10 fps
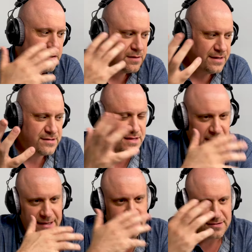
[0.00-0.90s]
these
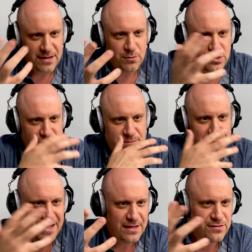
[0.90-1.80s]
things that were just
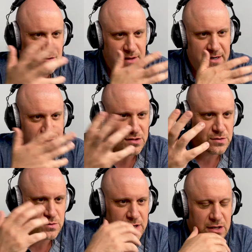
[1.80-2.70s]
made it so that
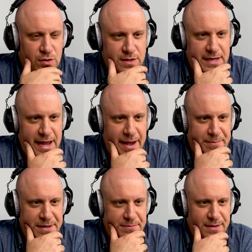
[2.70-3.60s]
it couldn't
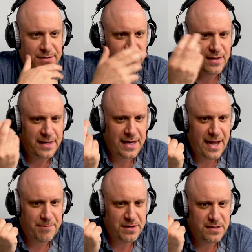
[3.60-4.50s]
happen, but it
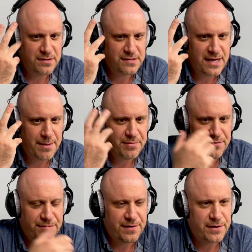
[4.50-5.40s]
happened in the snap of a
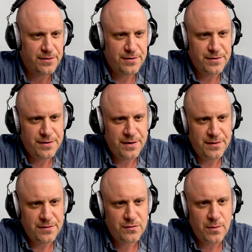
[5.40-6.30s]
finger
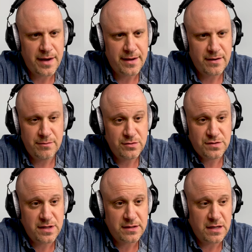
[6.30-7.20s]
this way. I would just
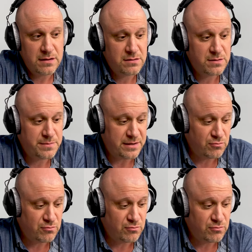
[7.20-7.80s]
think that it'd be